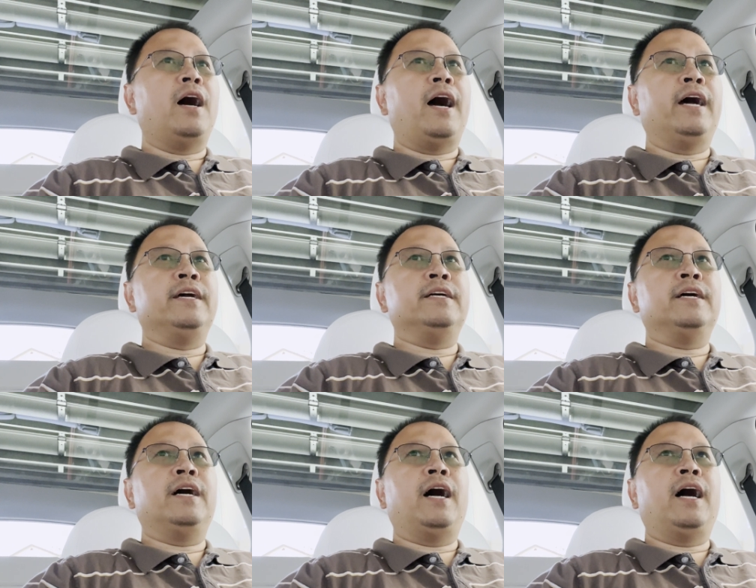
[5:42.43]
I
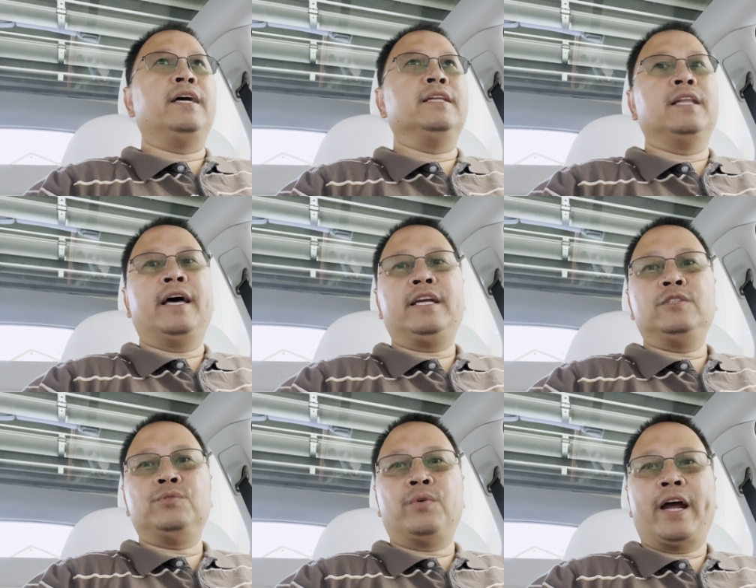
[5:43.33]
like
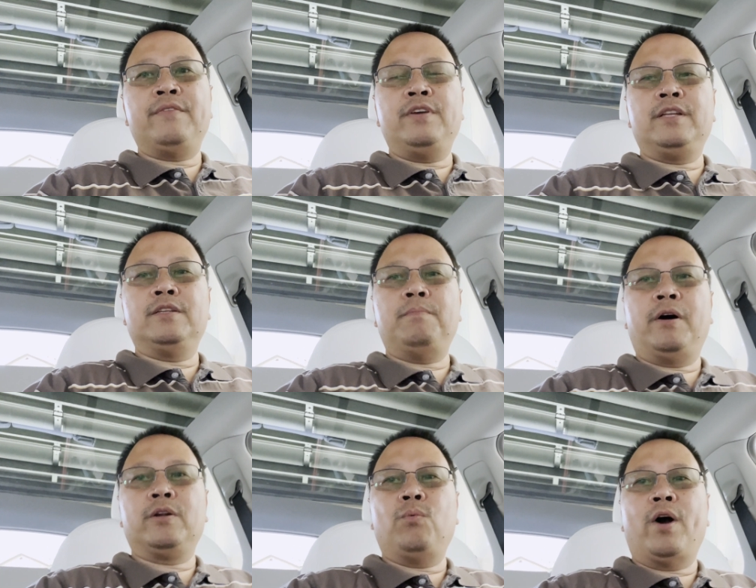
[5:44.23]
driving the
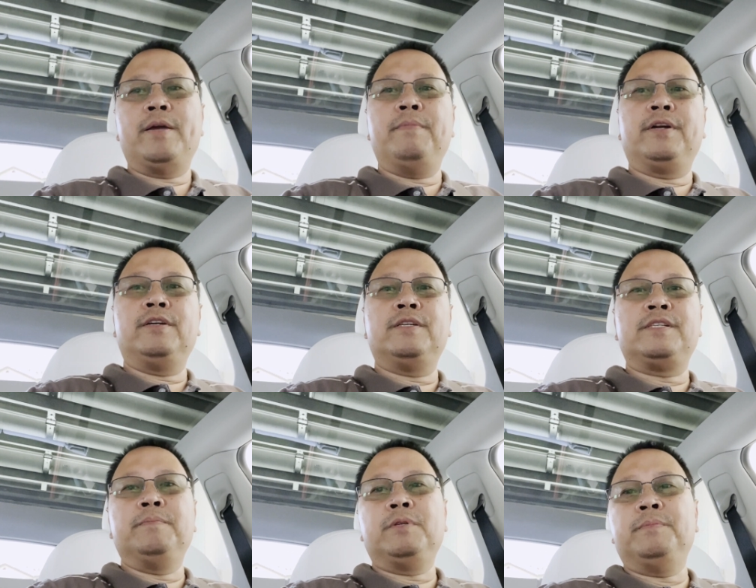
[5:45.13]
Model Y better,
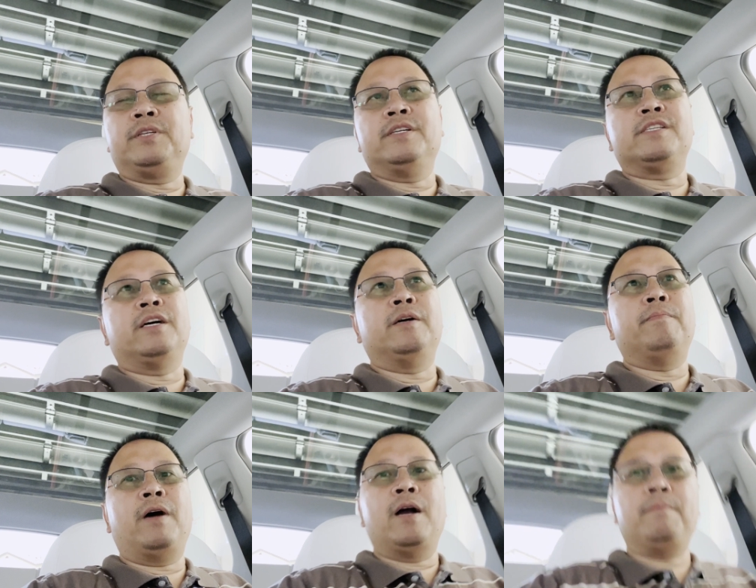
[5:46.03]
simply because
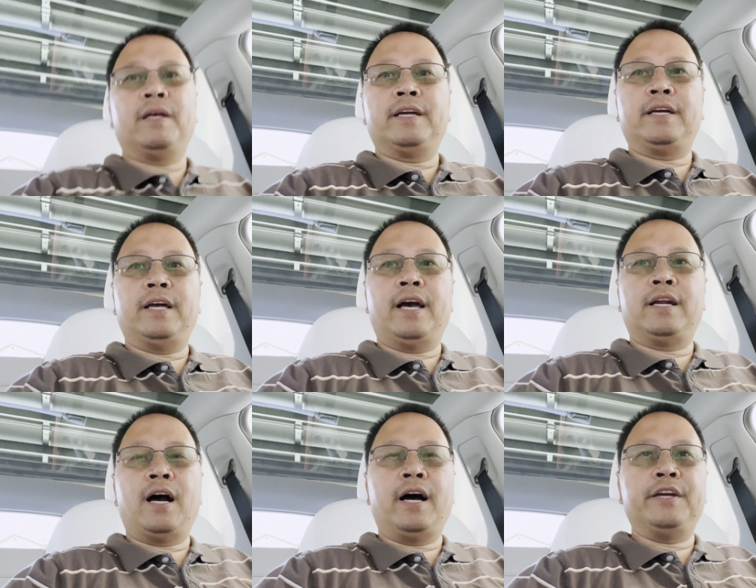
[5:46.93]
I'm like at
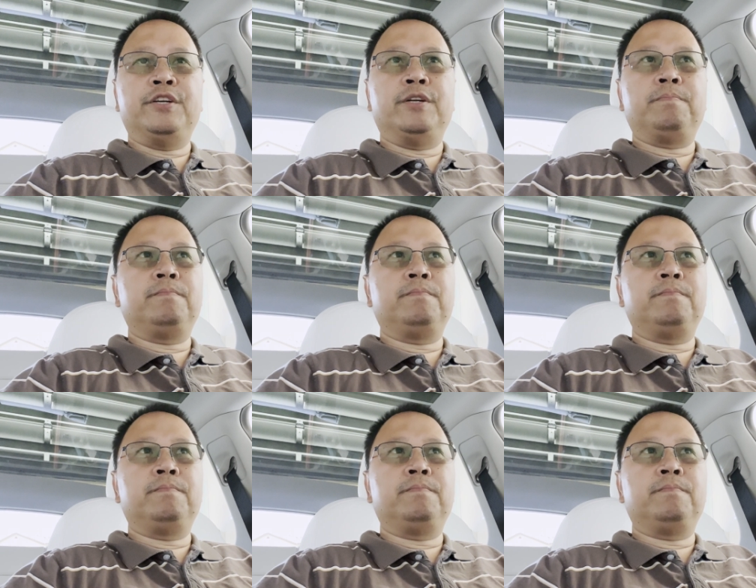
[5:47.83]
a higher